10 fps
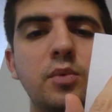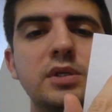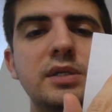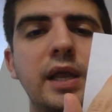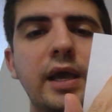
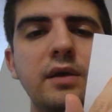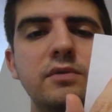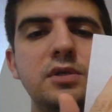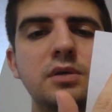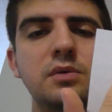What's
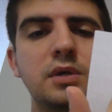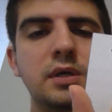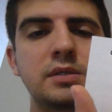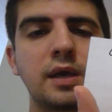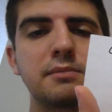negative 2
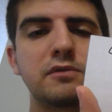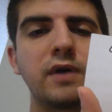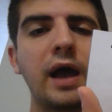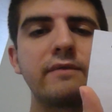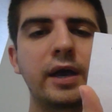times
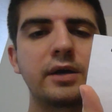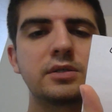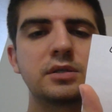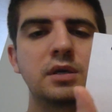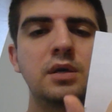
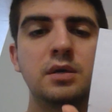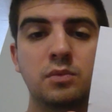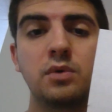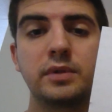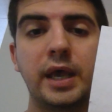5x?
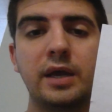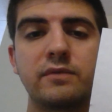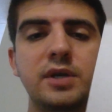Well, negative